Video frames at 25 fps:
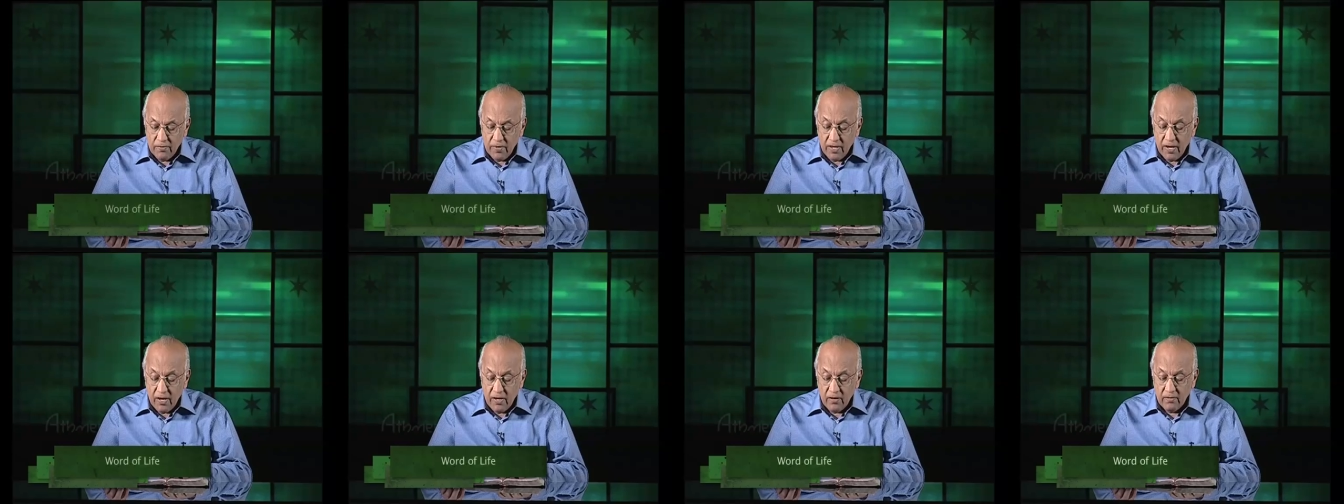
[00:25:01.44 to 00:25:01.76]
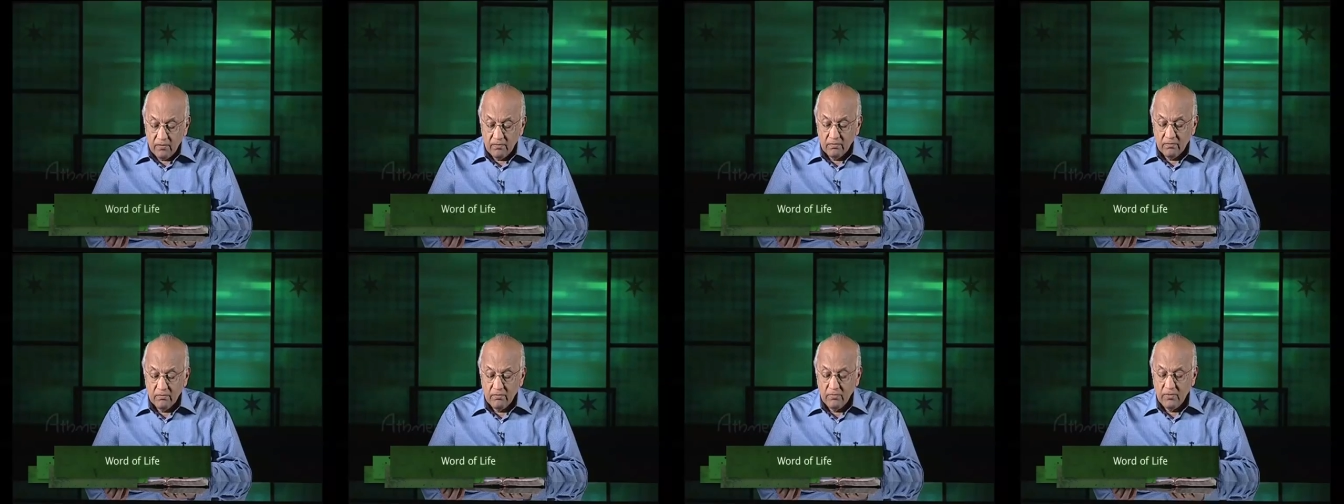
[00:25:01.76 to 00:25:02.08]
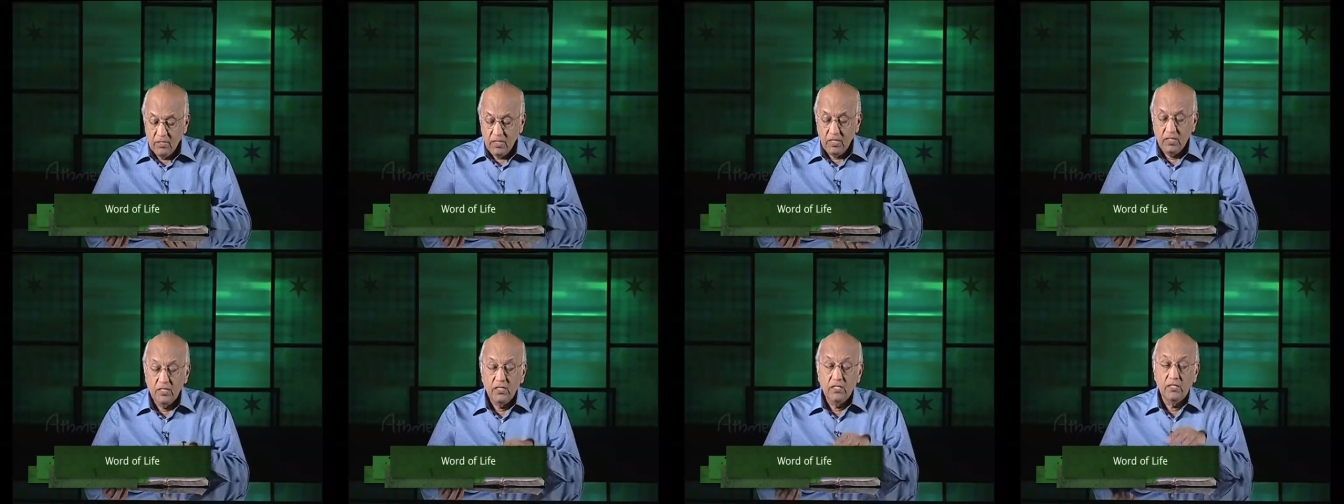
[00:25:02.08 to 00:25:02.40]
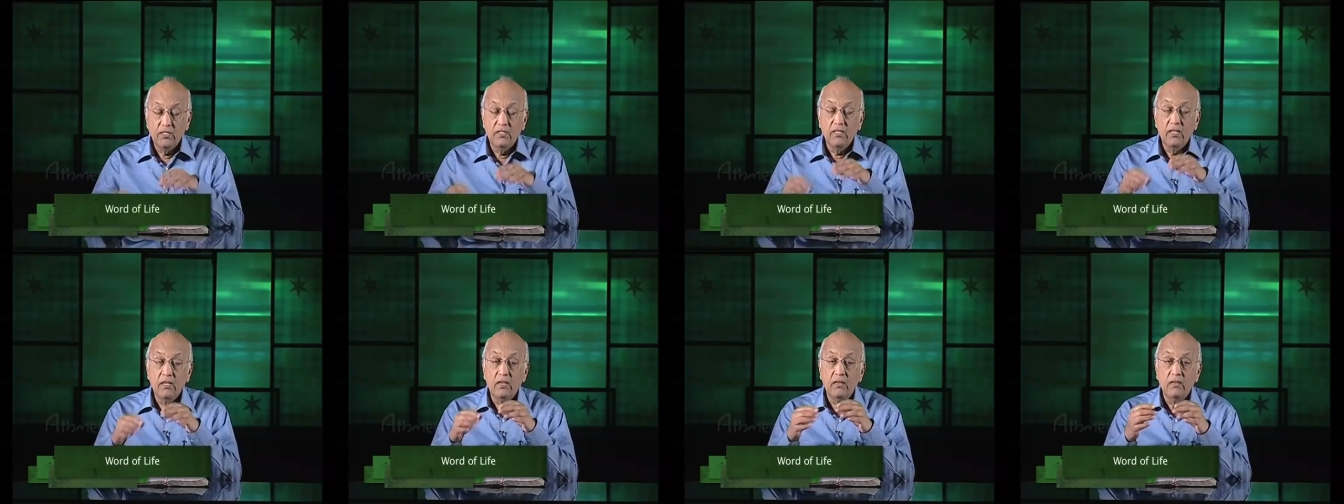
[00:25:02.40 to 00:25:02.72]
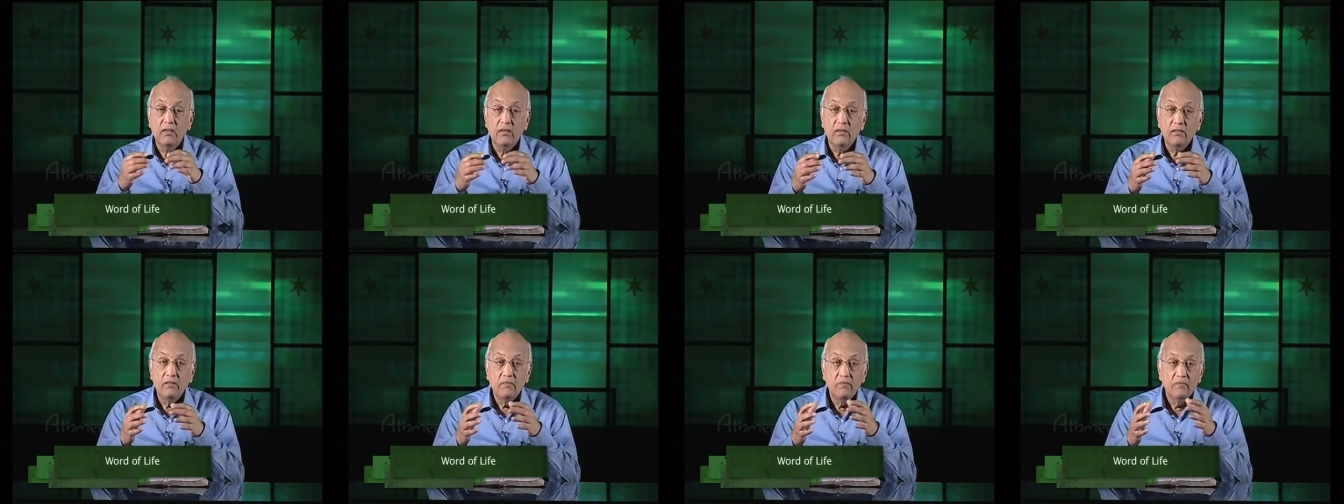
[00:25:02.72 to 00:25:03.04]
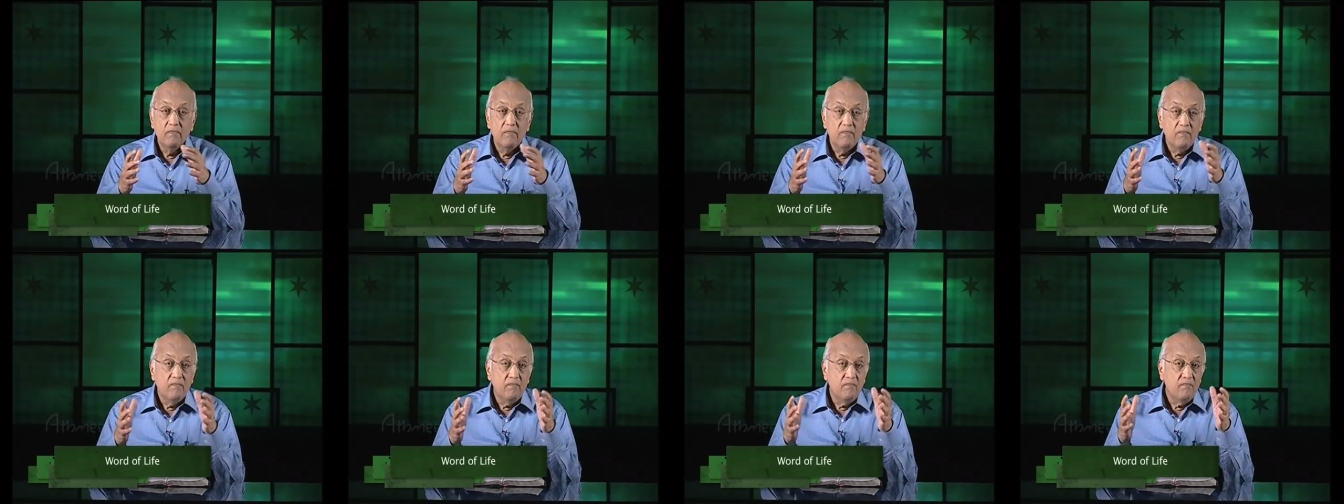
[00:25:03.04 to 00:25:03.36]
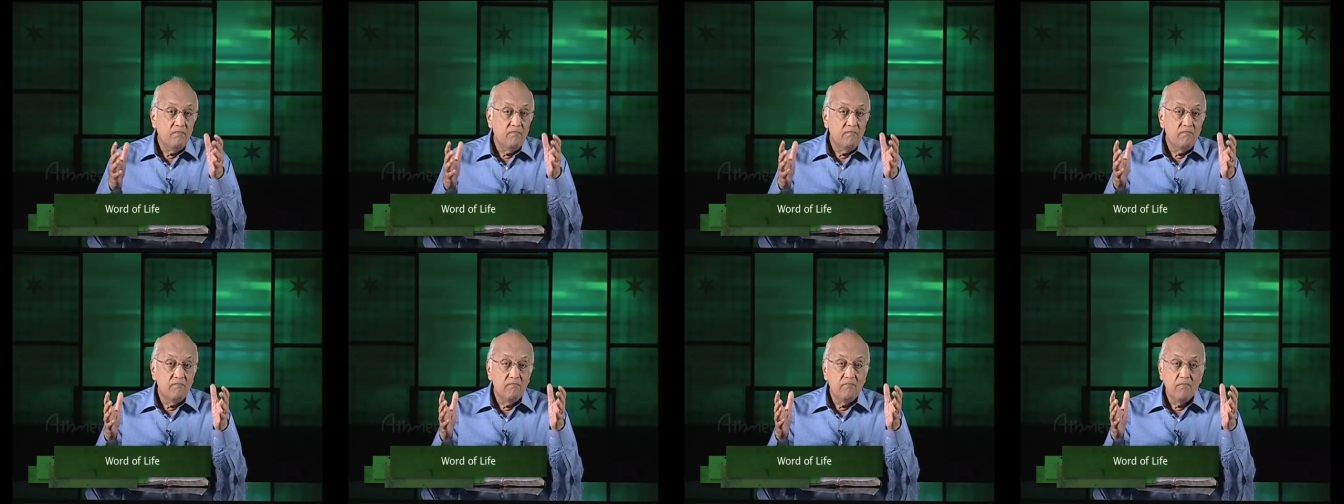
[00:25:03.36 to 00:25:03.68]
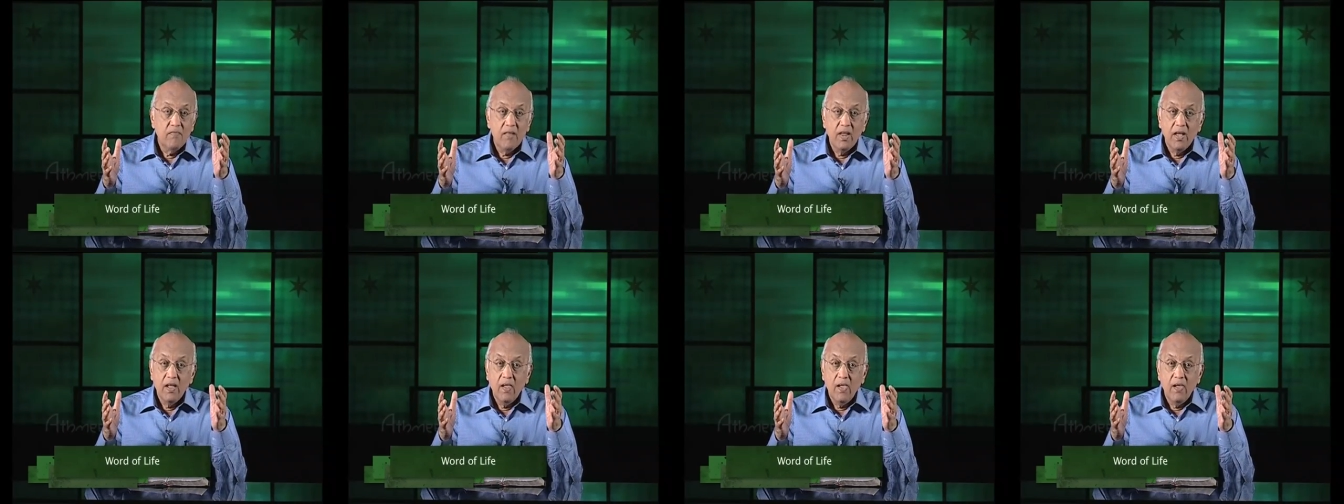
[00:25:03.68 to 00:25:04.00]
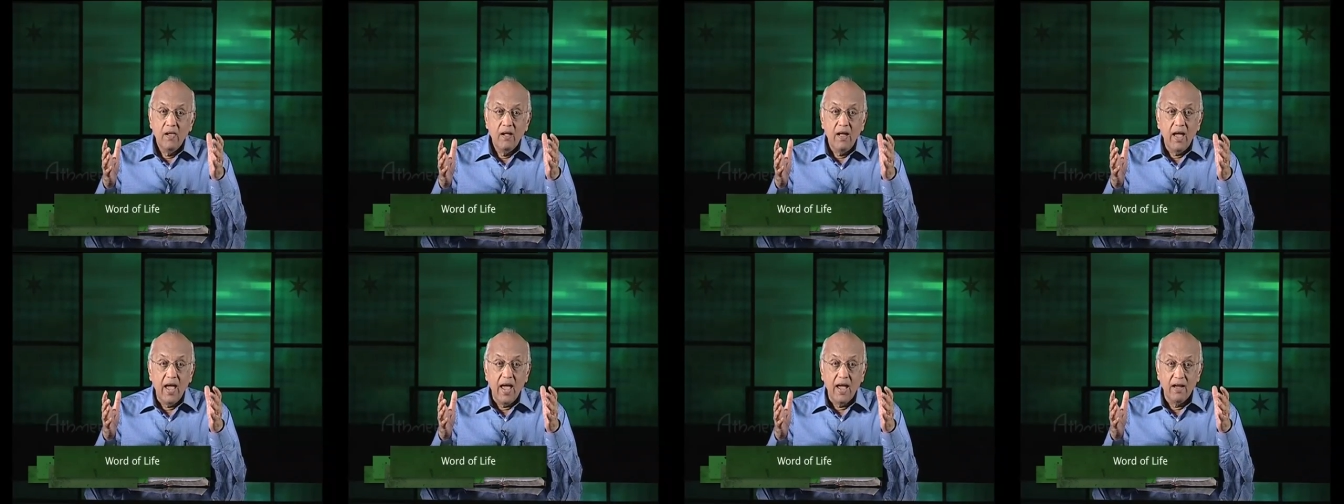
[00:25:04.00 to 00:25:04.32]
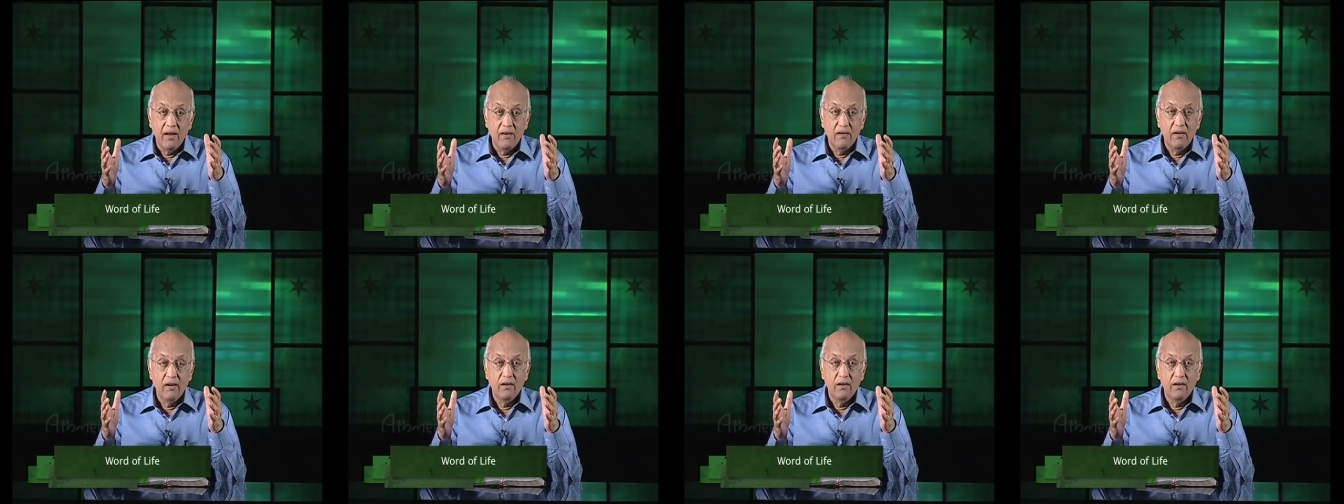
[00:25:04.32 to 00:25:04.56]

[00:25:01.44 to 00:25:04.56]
from there. Jesus didn't hang